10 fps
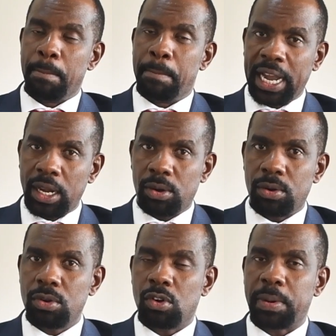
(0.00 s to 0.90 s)
By
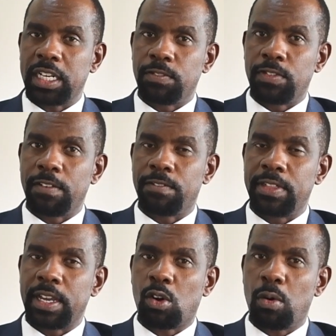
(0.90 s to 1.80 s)
law,
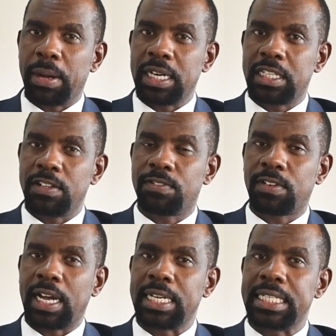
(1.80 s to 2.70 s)
the cooperative
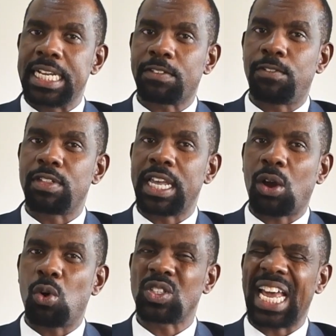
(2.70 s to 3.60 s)
can deduct for their
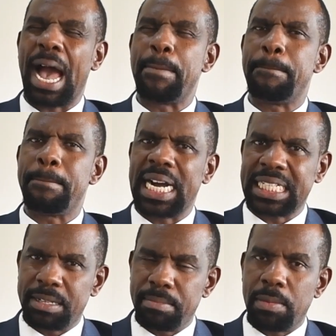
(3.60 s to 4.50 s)
cost a
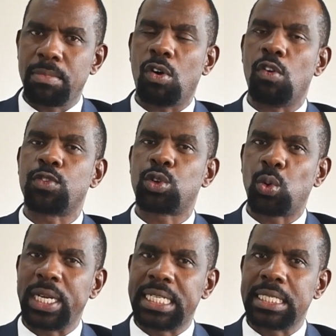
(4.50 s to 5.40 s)
maximum of
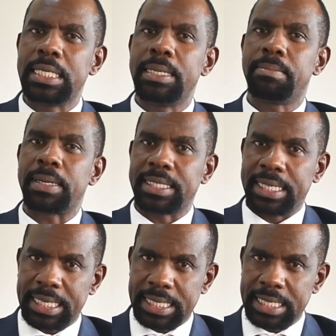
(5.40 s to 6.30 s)
20%.
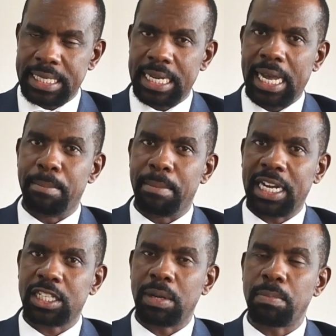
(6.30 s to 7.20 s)
A
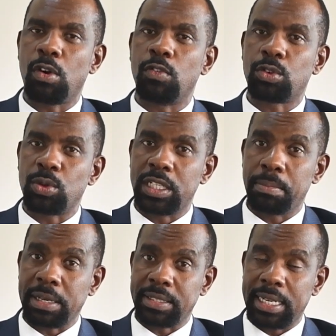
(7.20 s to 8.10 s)
maximum of
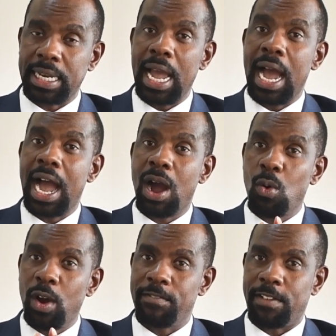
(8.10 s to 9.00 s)
20%.
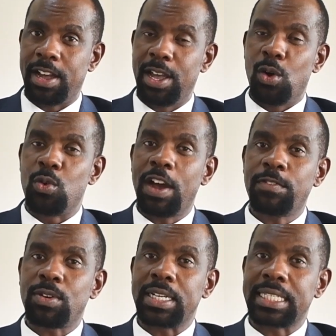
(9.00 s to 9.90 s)
However, we have
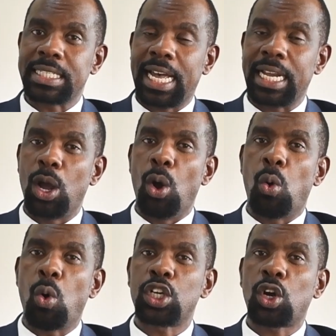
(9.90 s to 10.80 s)
to understand
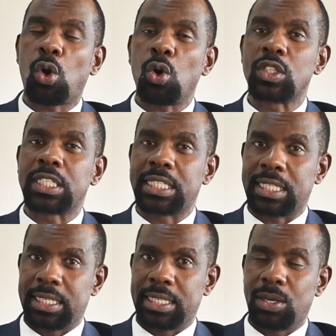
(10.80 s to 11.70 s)
what
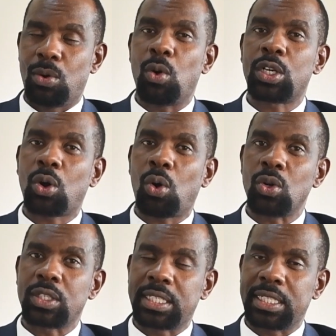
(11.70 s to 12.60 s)
costs
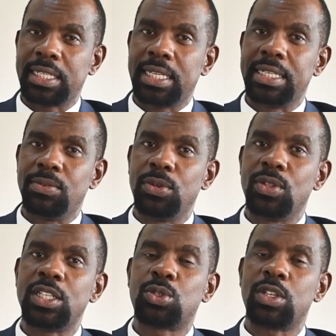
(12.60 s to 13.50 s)

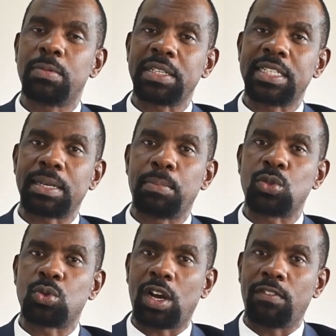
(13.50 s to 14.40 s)
this 20% is
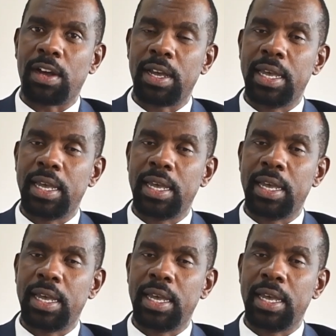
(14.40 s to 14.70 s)
supposed to cover.